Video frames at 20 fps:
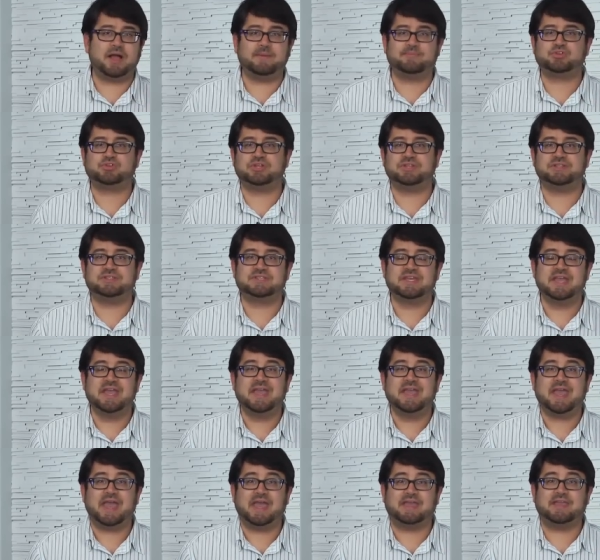options
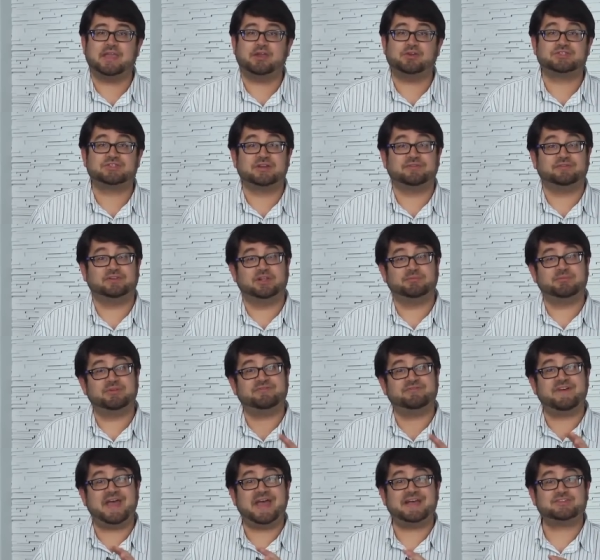and get yourself a little bit
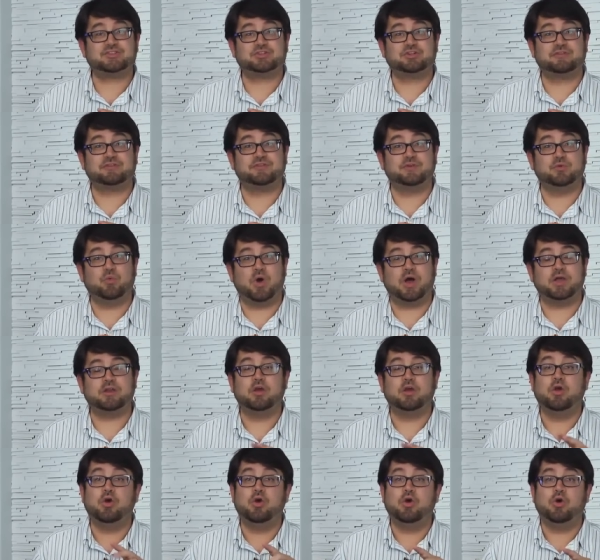faster if you want,
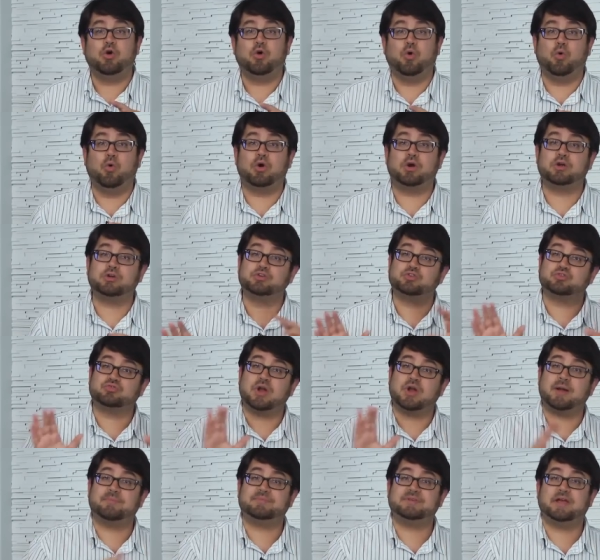or
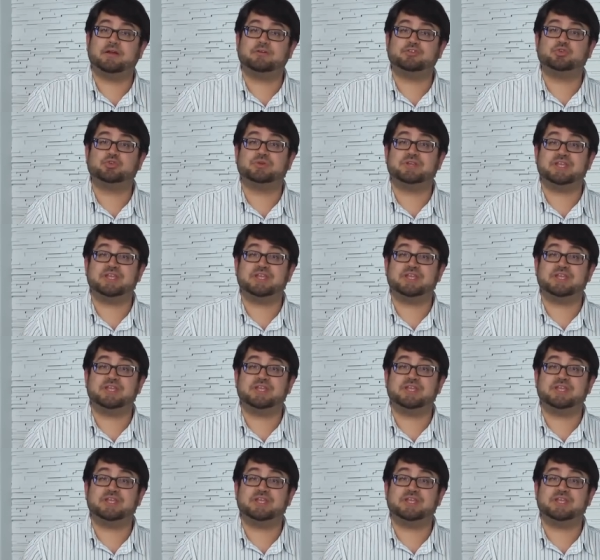drop down to